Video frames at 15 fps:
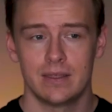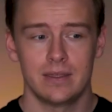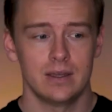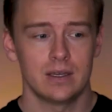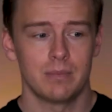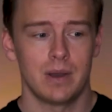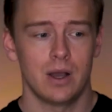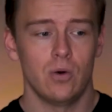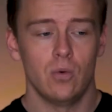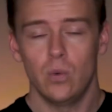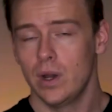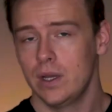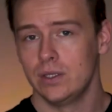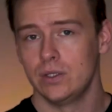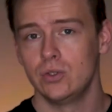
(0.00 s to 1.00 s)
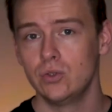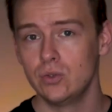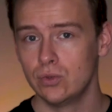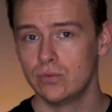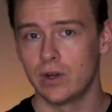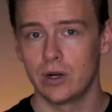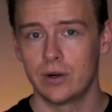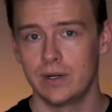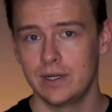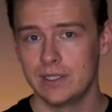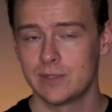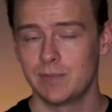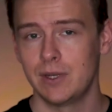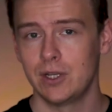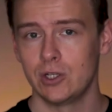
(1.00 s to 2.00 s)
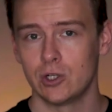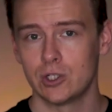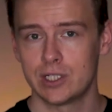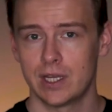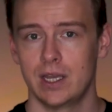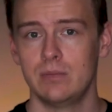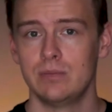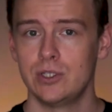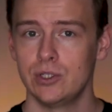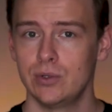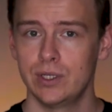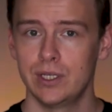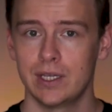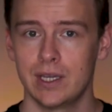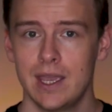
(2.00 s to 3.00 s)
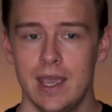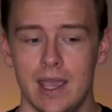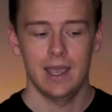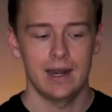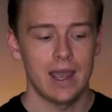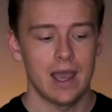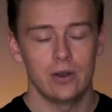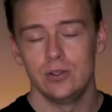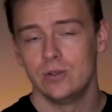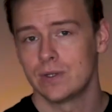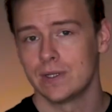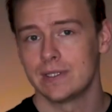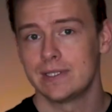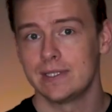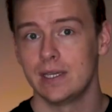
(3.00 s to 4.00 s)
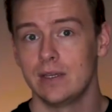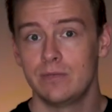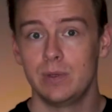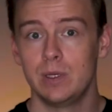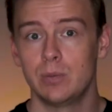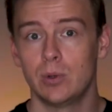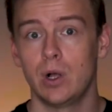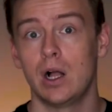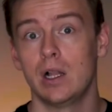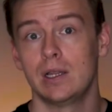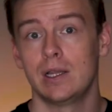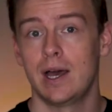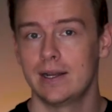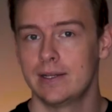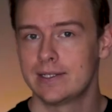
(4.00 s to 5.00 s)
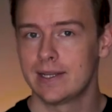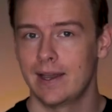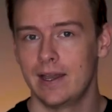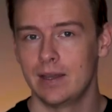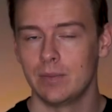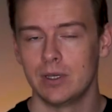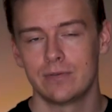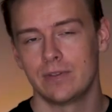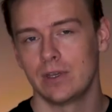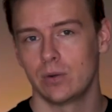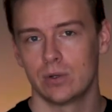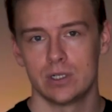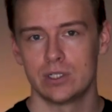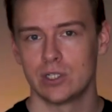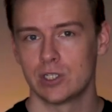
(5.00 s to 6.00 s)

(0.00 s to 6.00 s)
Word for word: and think about what you've already spent your time doing and how you could save people a lot of time if they were to